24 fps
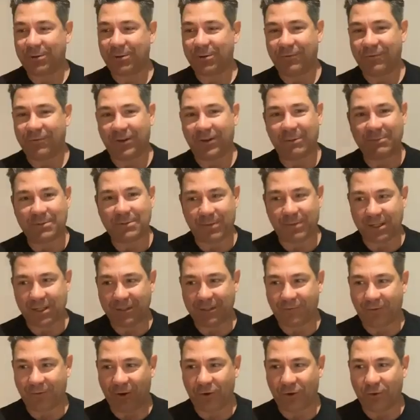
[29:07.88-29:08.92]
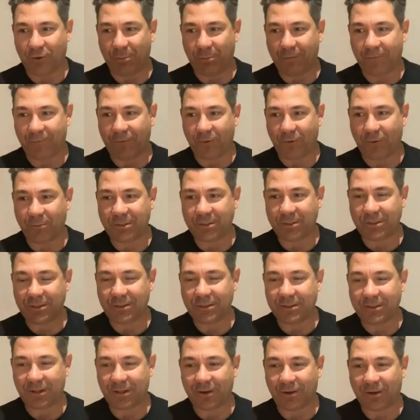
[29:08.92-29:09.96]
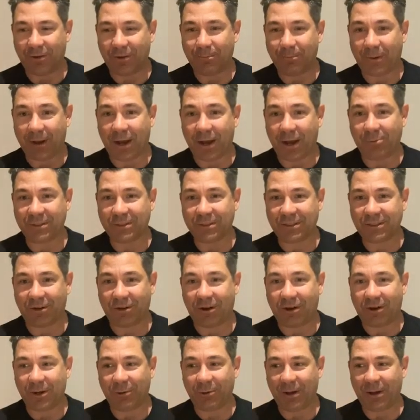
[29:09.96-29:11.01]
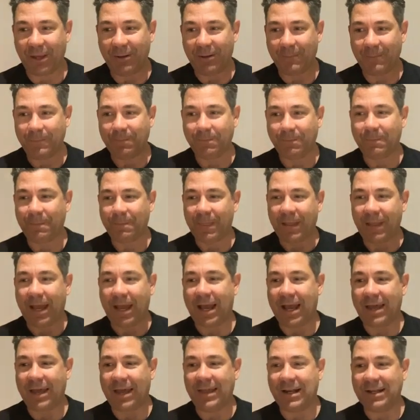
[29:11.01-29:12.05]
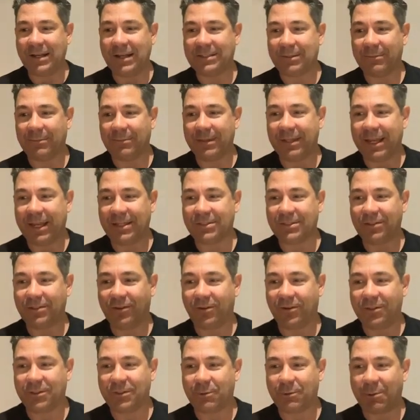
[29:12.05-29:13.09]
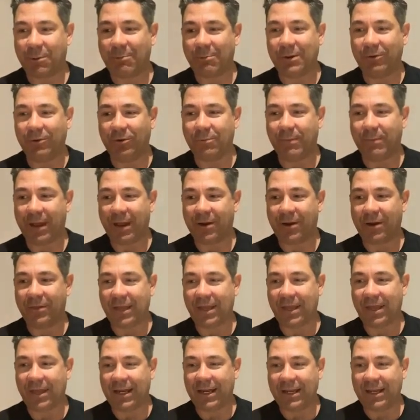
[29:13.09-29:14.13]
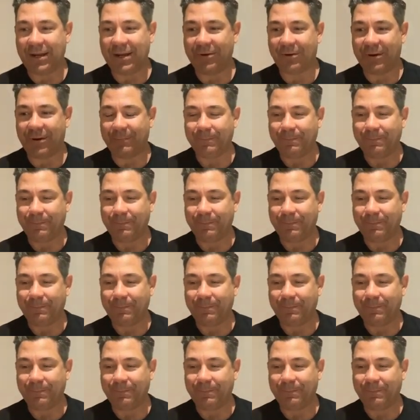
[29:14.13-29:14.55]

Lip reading: of Liam's best vocal performances, on par with Slide Away, and that is something that gets lost when we look back on that era.